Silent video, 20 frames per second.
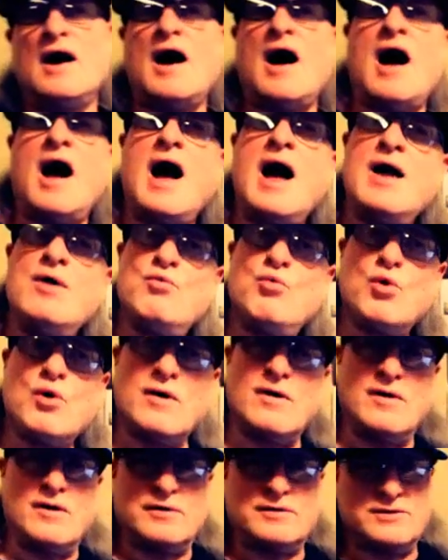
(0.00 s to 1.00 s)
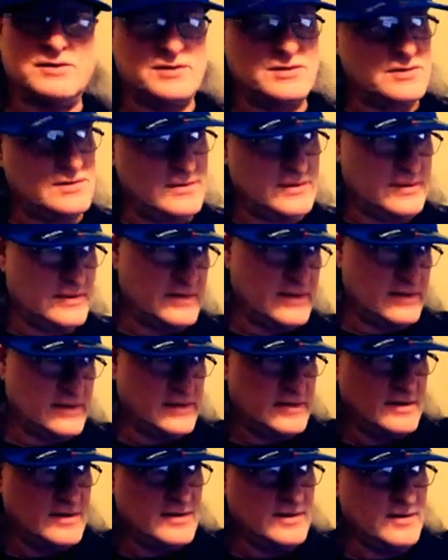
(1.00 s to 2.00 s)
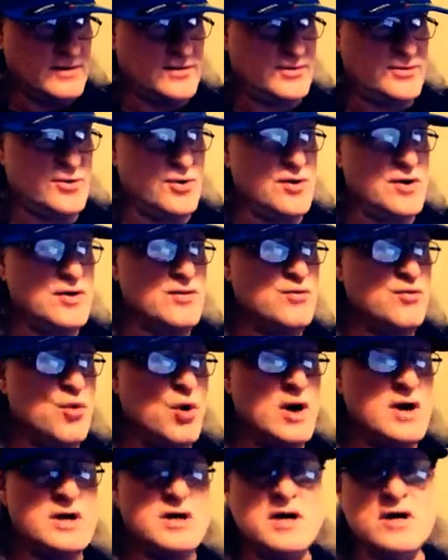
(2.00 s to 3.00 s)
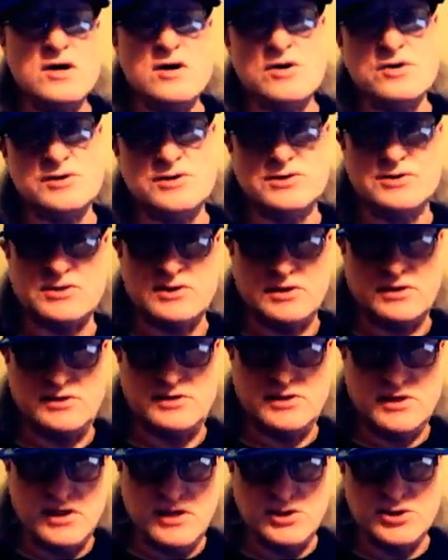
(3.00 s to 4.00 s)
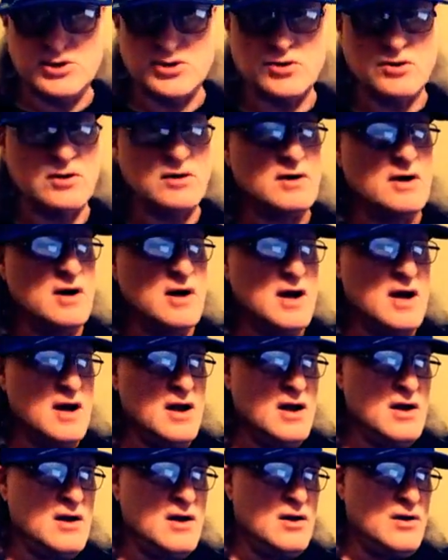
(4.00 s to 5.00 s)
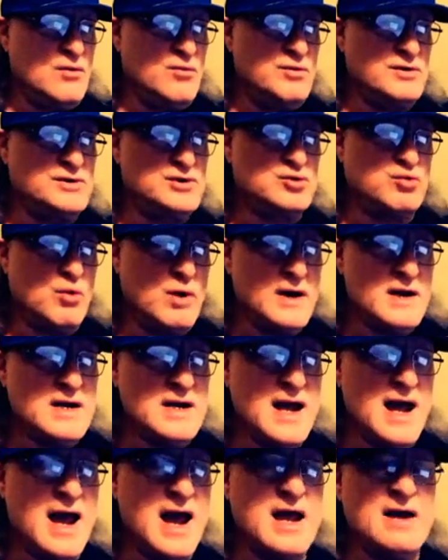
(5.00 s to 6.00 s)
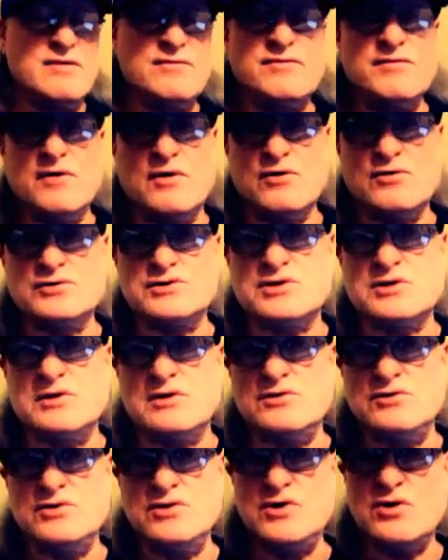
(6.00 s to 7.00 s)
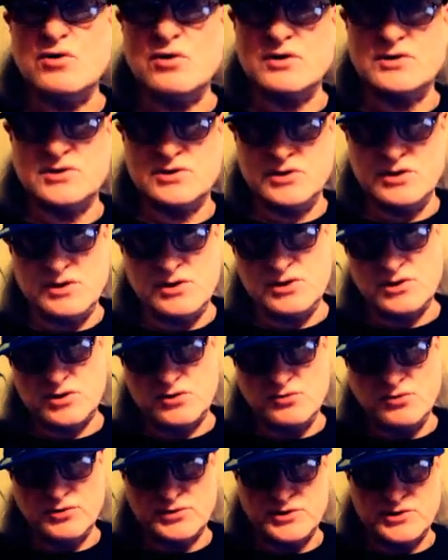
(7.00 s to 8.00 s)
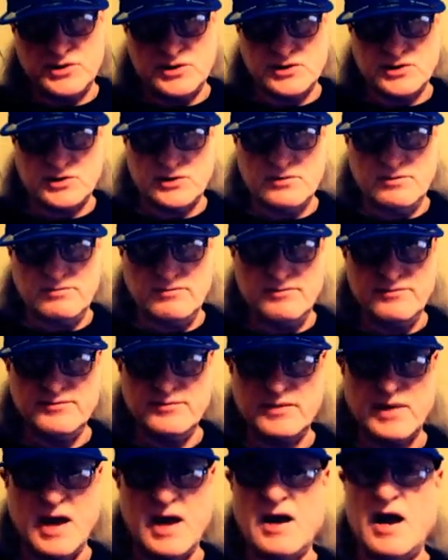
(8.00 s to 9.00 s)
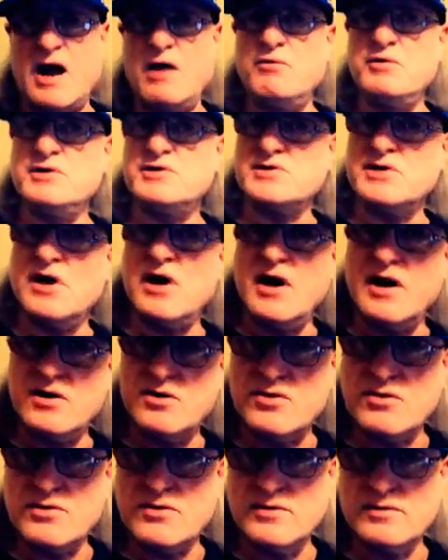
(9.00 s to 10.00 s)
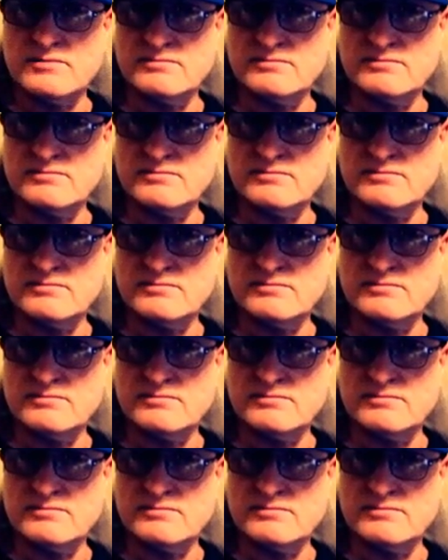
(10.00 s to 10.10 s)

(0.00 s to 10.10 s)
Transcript: I worked 31 years as a teacher, with 28 of those in the New York City school system, and I retired,